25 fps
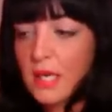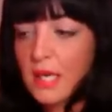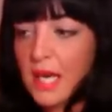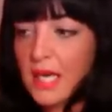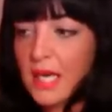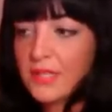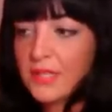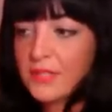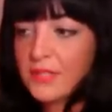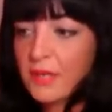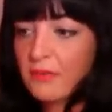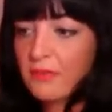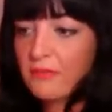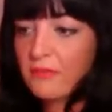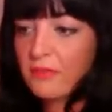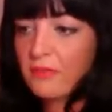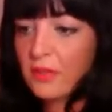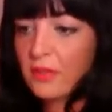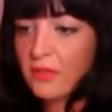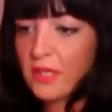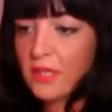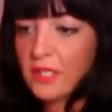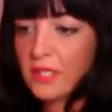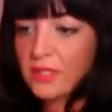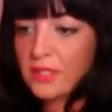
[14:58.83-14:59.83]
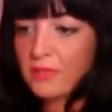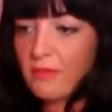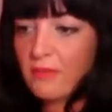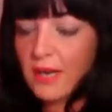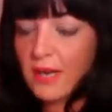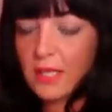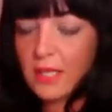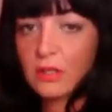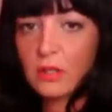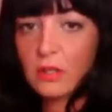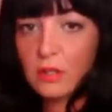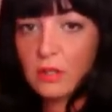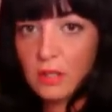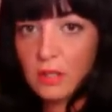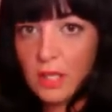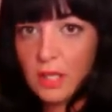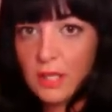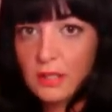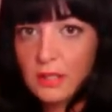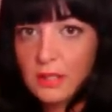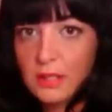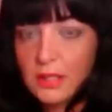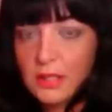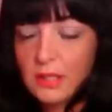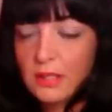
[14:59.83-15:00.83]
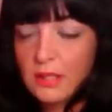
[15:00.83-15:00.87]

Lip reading: I don't feel that it's the right colour.